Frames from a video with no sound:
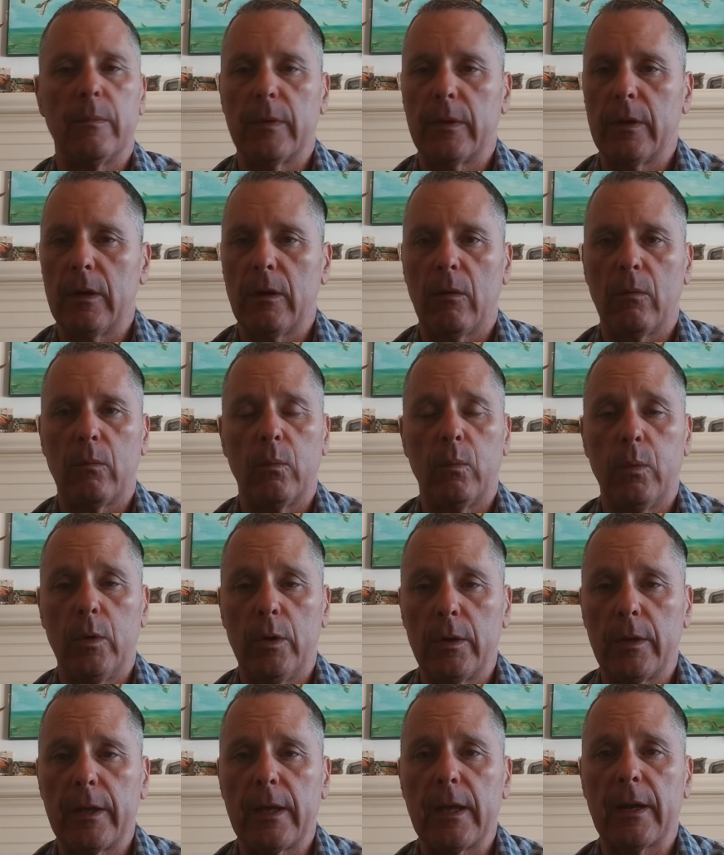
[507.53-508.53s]
you know,
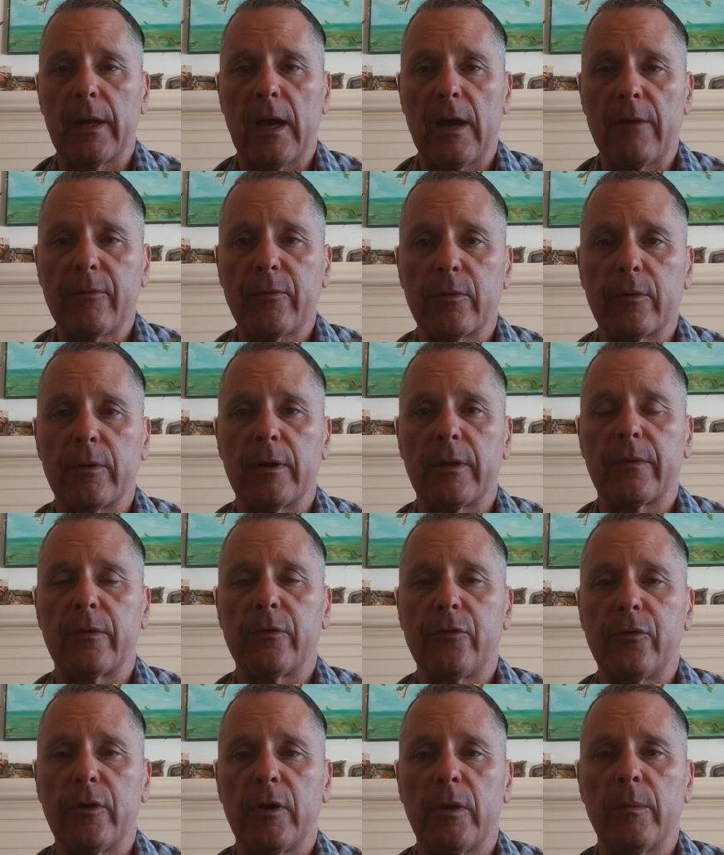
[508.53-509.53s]
really get after it at the
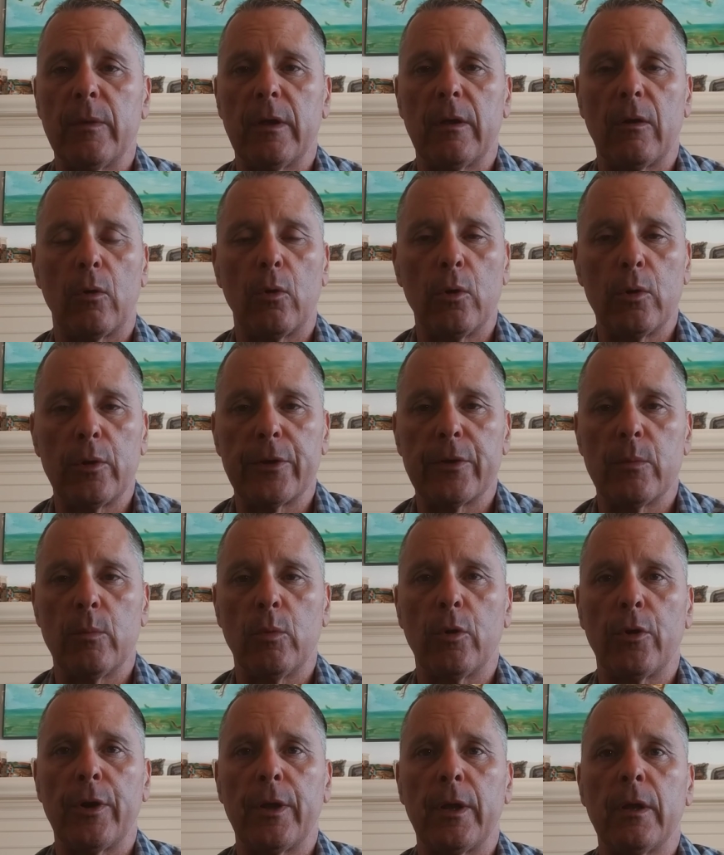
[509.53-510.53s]
gym early in the
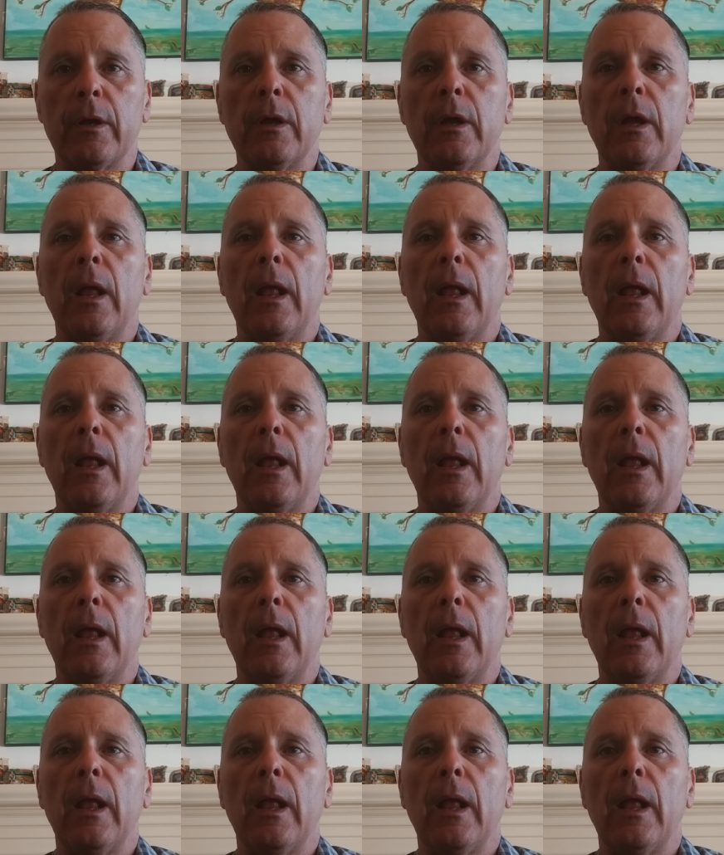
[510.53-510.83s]
morning,